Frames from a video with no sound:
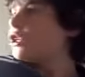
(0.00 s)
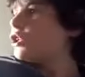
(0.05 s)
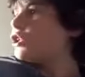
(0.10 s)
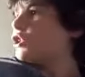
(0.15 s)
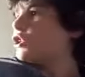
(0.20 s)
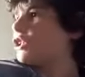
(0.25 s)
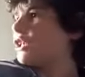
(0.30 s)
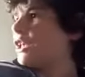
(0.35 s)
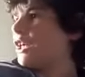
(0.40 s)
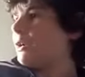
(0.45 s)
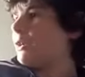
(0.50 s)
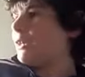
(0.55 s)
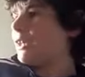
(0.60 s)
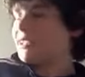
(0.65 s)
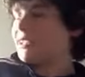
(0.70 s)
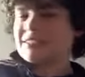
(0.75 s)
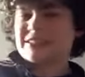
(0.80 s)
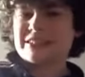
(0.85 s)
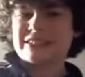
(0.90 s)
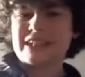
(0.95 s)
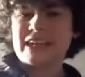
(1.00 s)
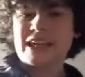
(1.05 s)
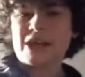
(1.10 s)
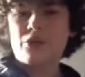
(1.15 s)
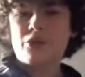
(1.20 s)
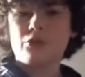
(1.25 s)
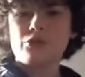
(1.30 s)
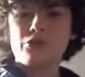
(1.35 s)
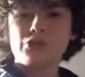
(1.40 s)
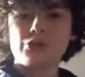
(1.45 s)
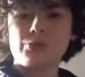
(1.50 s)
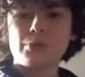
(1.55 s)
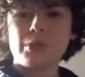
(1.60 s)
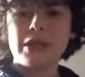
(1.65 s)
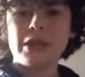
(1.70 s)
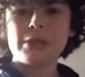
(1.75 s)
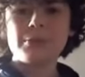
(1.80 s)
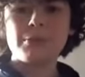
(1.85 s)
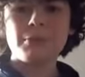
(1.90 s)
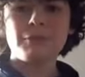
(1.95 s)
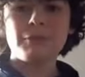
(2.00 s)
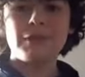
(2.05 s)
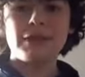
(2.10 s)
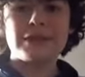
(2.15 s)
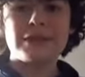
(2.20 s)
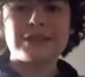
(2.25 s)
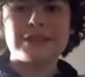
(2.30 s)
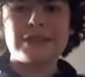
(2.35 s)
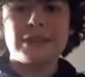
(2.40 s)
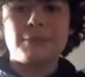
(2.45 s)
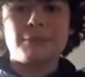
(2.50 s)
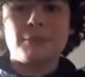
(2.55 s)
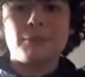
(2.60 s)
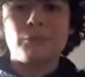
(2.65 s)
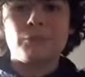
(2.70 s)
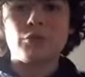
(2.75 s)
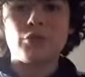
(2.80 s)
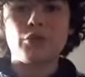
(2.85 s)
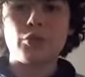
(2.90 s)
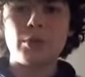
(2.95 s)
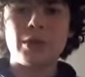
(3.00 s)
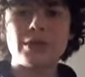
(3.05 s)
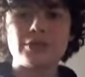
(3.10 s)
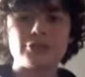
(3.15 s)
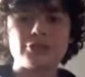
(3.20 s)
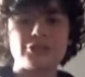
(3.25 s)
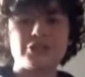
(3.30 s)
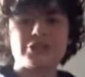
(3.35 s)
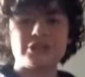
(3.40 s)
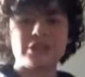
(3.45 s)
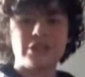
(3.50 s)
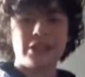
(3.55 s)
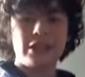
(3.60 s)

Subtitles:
So yeah, let's get underway with this questions and